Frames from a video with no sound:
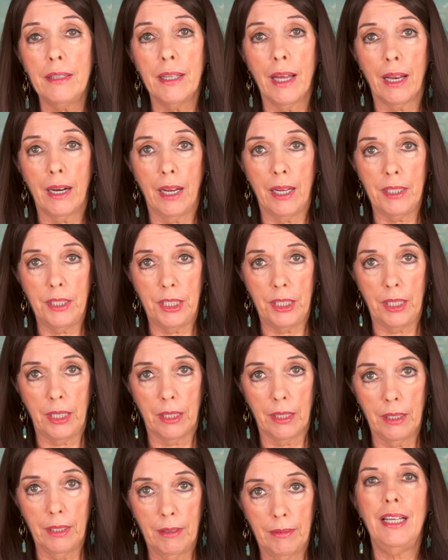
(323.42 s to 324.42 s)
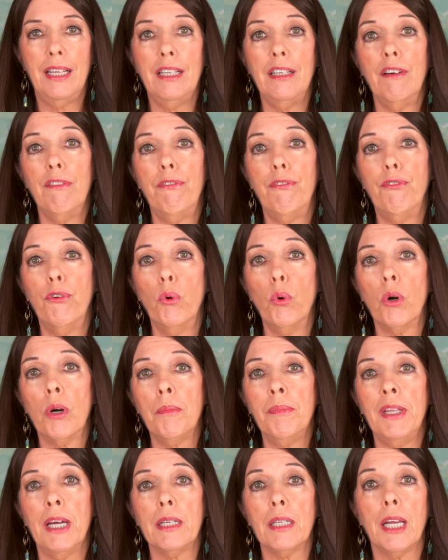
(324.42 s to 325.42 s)
that idea in a
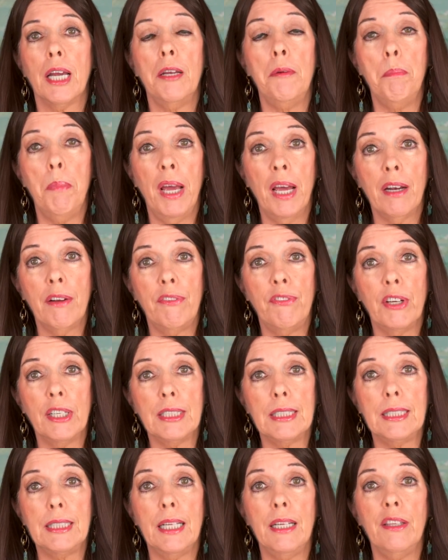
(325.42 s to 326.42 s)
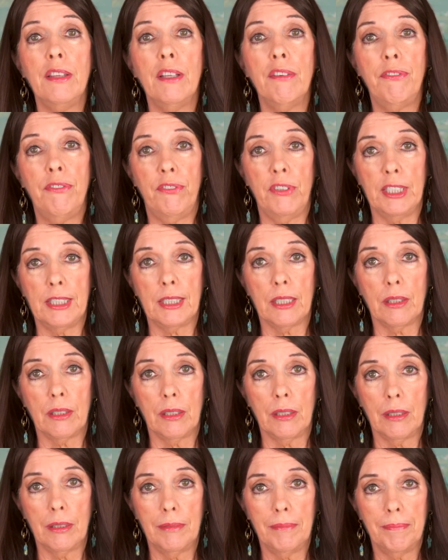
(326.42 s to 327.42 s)
form that can manifest in the physical.